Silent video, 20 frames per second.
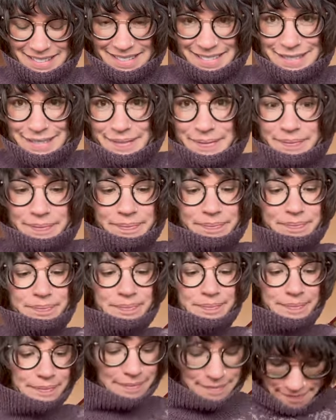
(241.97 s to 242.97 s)

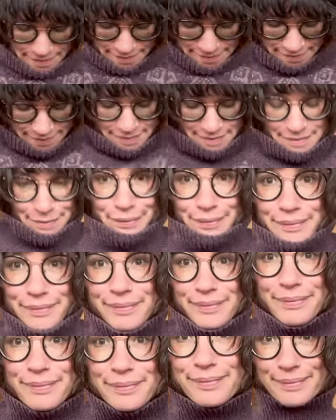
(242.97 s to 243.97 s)

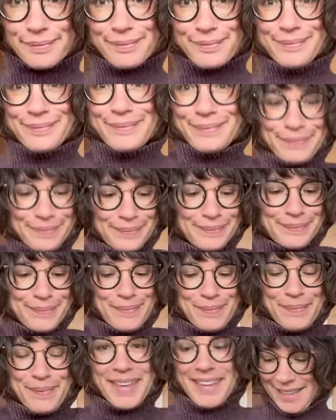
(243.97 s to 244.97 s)

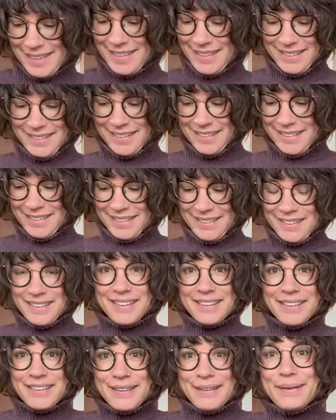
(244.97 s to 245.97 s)

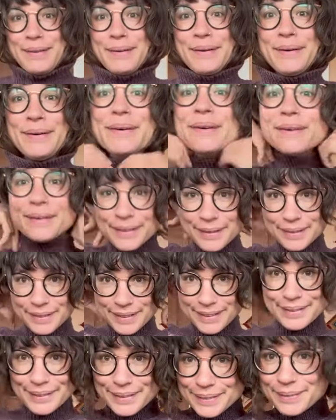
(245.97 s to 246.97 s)

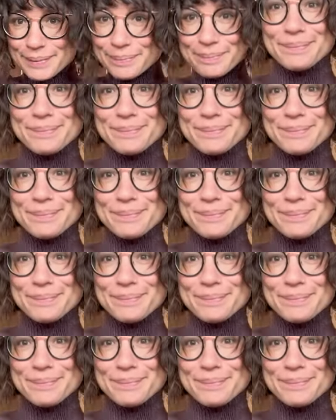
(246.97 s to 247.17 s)
No one is speaking in this clip.